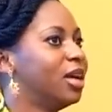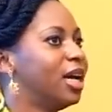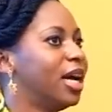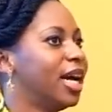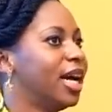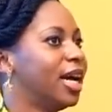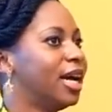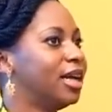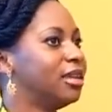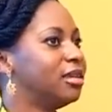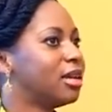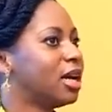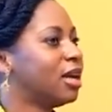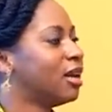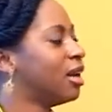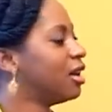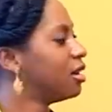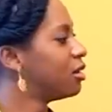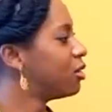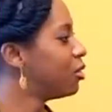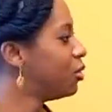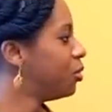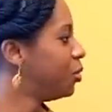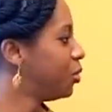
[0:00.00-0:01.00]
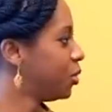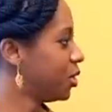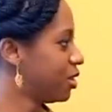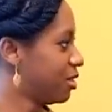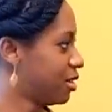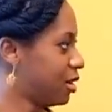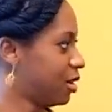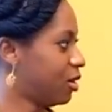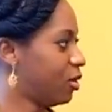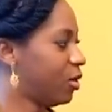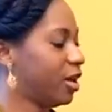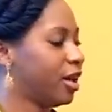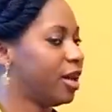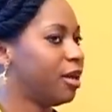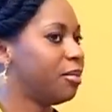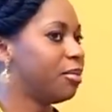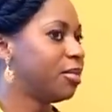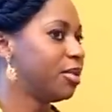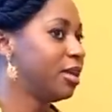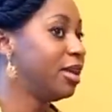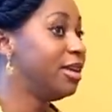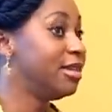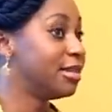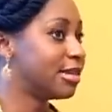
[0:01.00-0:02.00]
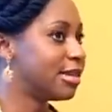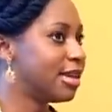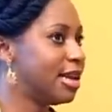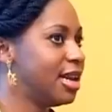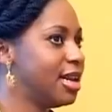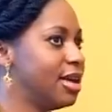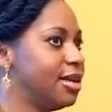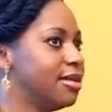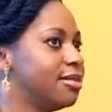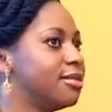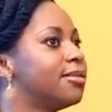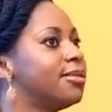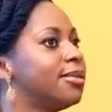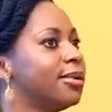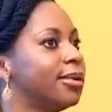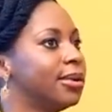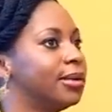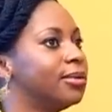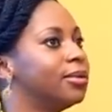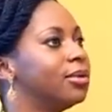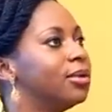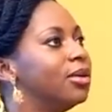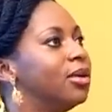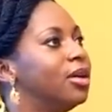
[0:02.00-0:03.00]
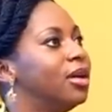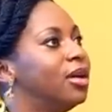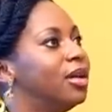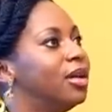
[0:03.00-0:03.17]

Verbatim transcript: I had an uncle who was a lawyer. A lawyer. He's late, though.